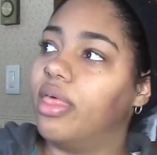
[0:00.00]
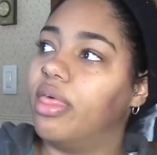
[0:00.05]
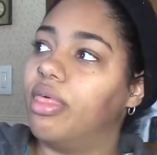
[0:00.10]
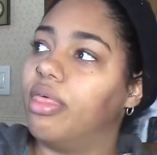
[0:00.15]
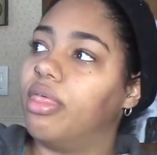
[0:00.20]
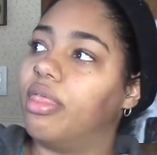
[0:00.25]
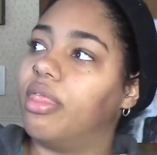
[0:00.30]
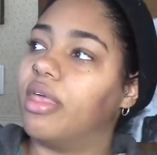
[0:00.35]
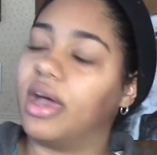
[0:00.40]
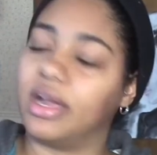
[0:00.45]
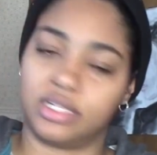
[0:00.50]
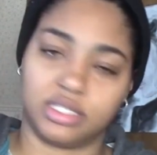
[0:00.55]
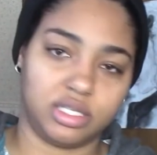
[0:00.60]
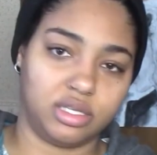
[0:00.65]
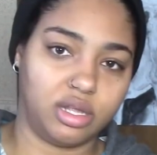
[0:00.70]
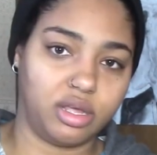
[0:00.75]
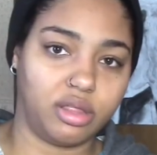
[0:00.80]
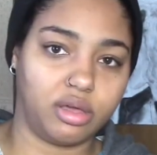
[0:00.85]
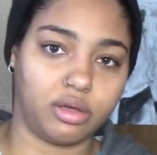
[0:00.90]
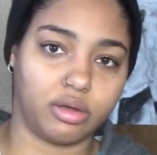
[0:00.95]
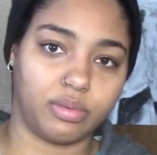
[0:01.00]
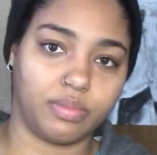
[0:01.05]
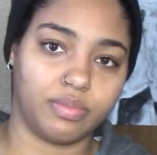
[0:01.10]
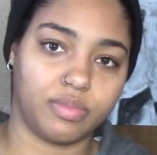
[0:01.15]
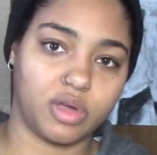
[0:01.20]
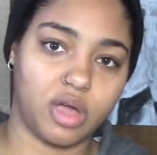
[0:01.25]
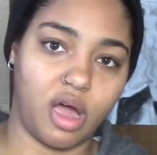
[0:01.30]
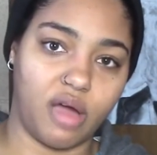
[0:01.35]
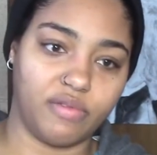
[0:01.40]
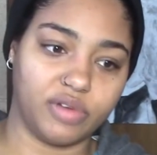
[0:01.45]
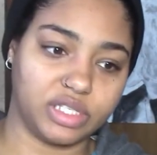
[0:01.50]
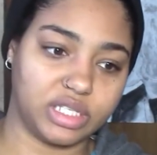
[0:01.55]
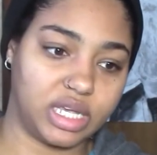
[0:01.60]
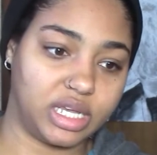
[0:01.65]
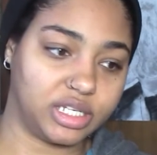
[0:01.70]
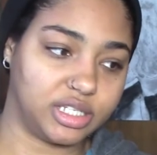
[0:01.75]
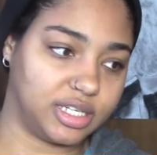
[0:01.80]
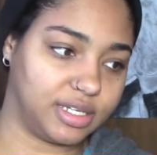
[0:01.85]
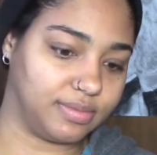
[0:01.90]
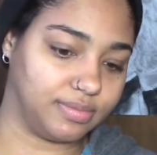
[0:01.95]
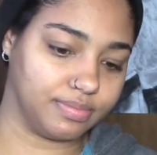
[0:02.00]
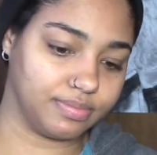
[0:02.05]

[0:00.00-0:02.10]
That's another conversation.